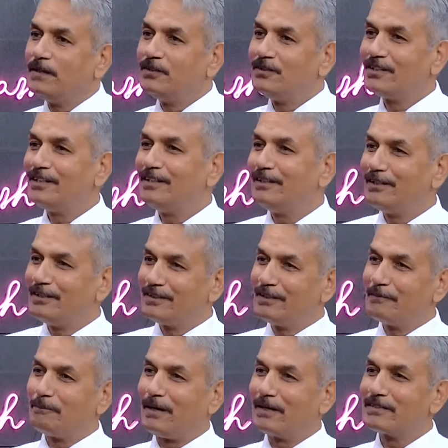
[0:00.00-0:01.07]

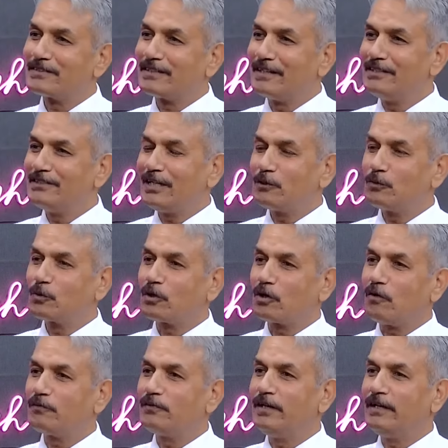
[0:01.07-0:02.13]
The Pakistanis had to cut
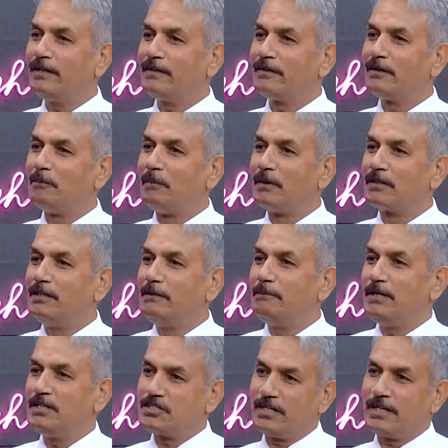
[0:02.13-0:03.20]
off their monthly
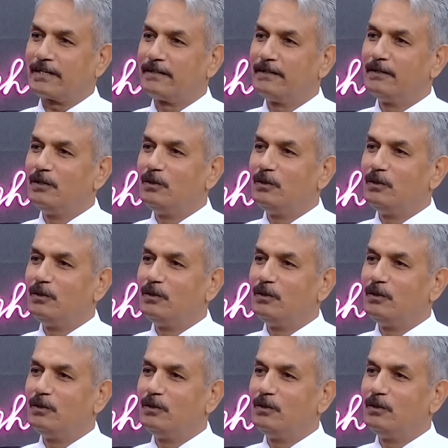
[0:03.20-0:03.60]
paycheck.